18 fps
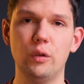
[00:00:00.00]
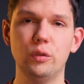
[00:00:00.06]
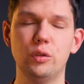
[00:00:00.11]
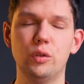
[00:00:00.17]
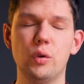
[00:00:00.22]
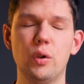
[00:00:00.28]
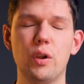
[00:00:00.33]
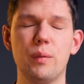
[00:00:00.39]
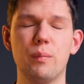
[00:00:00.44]
How
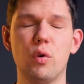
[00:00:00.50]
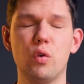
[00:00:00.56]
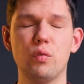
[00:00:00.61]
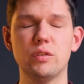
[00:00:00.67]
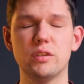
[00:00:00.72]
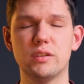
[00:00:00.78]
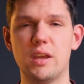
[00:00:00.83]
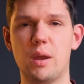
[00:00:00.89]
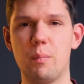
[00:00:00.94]
to
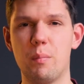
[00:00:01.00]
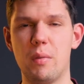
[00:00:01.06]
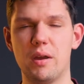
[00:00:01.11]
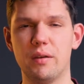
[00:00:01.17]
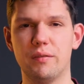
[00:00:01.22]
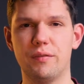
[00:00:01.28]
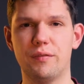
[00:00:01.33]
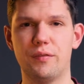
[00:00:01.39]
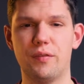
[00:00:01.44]
remove
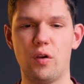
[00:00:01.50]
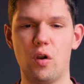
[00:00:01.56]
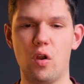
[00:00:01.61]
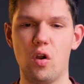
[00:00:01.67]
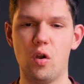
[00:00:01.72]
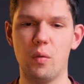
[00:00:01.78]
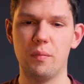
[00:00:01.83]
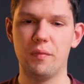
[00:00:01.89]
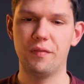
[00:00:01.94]
someone
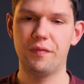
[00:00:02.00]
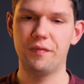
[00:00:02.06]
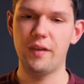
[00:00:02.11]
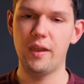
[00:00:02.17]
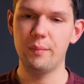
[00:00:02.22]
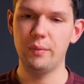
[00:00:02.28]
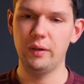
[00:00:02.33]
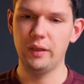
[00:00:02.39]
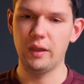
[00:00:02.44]
from
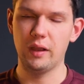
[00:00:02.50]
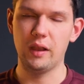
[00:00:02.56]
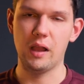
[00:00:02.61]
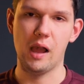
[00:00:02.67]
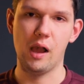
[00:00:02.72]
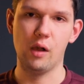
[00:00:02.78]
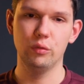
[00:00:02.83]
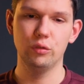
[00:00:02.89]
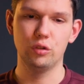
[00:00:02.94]
family
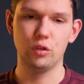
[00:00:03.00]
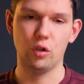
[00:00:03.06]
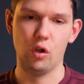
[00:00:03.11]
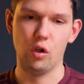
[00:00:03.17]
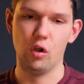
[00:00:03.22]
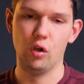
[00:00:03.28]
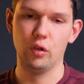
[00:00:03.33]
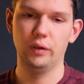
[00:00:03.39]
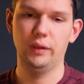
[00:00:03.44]
account
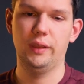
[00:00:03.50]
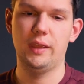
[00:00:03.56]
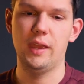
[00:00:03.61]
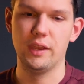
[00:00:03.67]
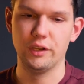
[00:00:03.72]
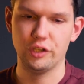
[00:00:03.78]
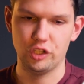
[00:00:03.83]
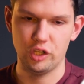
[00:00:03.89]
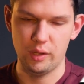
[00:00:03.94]
on
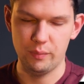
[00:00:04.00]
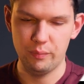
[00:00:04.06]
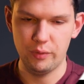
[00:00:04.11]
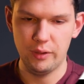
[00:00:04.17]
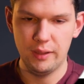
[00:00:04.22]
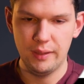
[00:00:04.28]
Cash App.